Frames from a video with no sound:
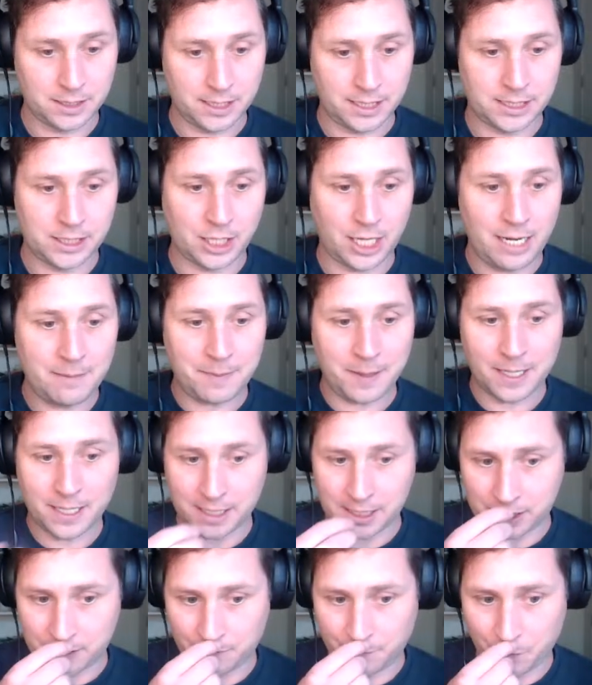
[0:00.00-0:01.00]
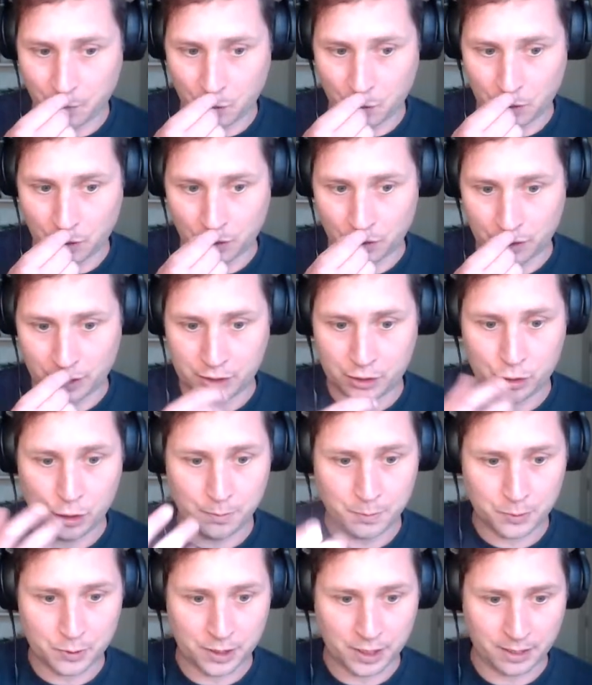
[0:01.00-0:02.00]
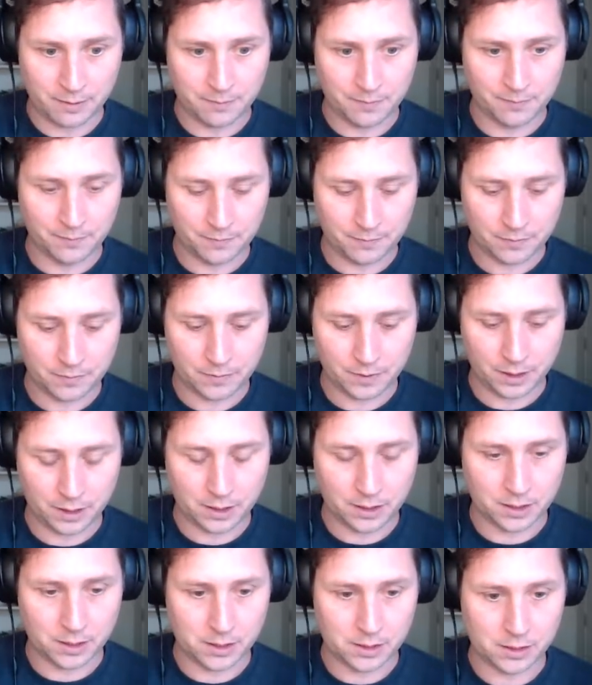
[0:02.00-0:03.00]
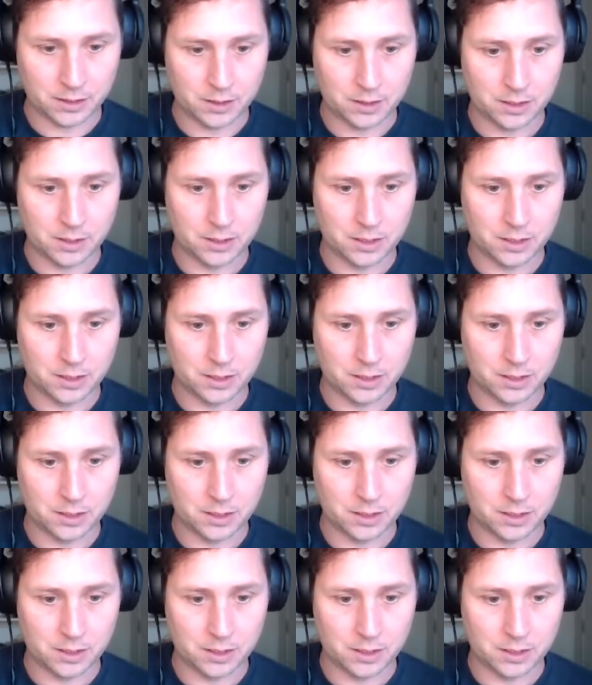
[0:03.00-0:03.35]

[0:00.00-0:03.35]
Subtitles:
type alias for this tuple type, and